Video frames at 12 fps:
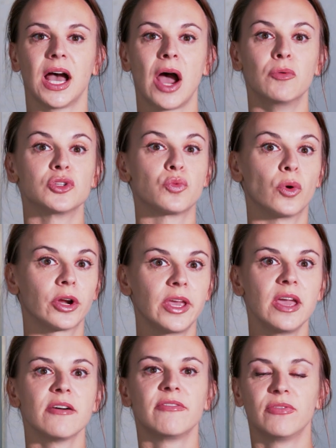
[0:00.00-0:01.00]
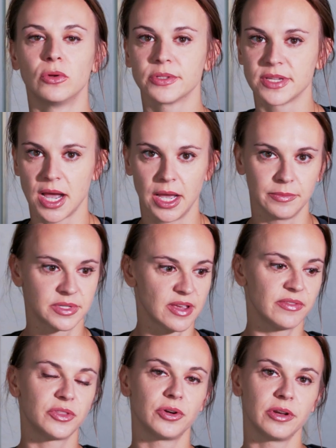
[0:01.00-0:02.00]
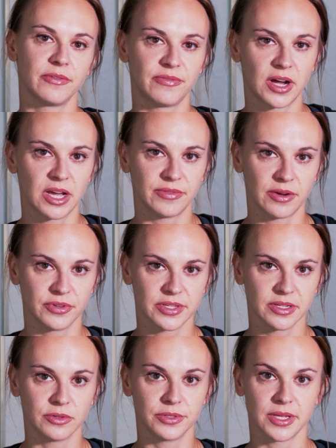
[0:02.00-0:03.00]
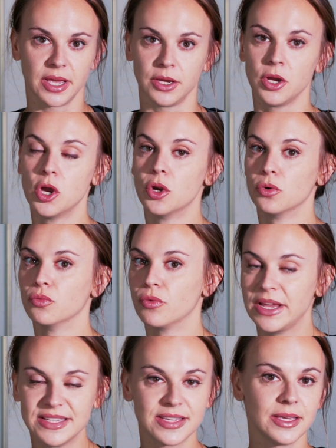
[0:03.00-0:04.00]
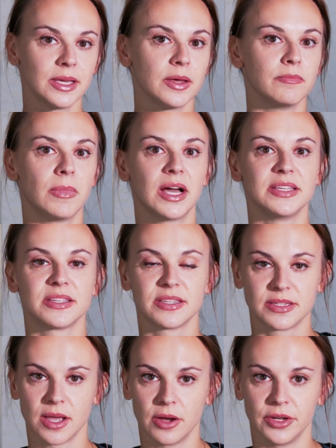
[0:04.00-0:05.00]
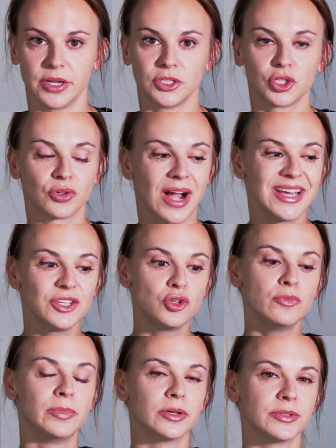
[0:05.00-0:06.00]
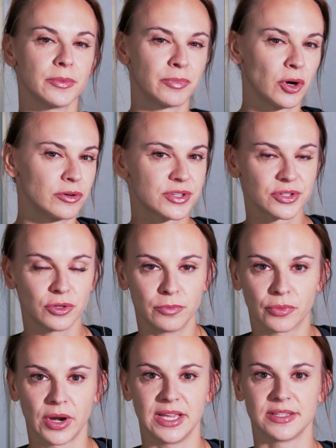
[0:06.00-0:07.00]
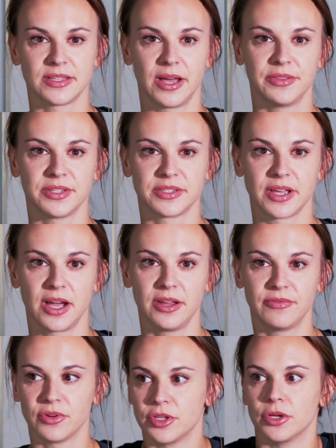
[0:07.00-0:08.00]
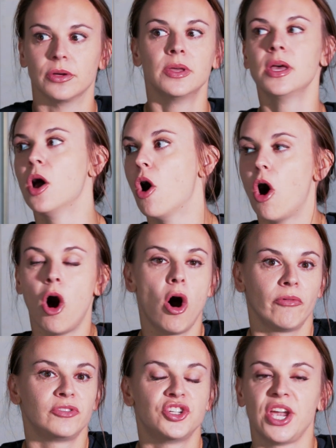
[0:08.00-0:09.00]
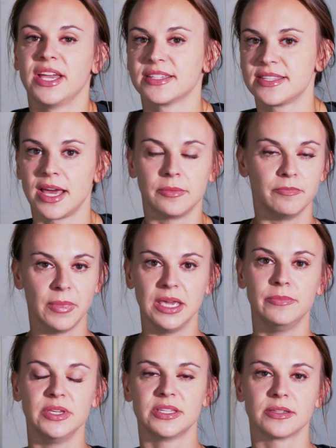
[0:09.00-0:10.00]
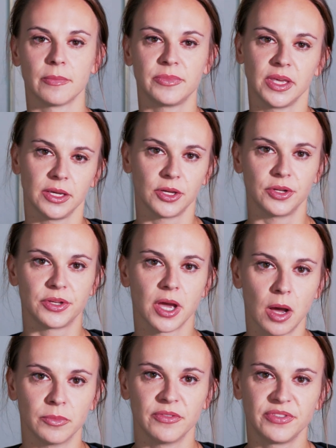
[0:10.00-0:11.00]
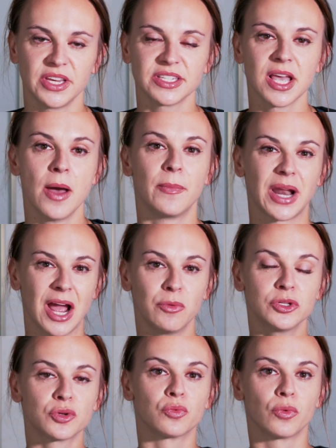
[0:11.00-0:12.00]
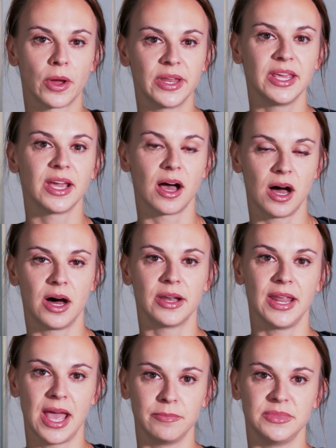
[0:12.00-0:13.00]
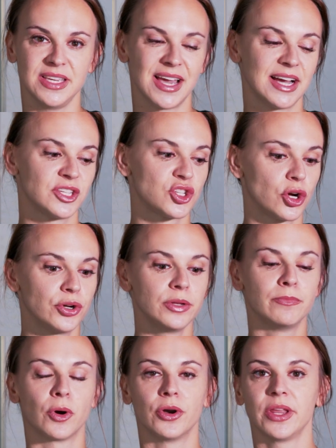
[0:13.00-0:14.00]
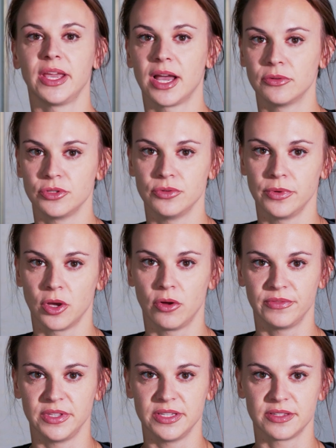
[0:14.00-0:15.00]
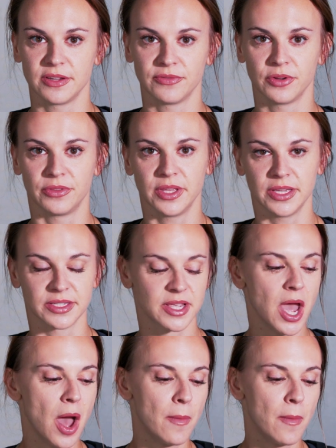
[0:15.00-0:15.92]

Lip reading: I was working full-time, 7:30 to 5 every single day, raising my son, trying to build a personal brand on the side for the off chance that maybe something could come of this, but I was running on empty. I started burning out doing these different things.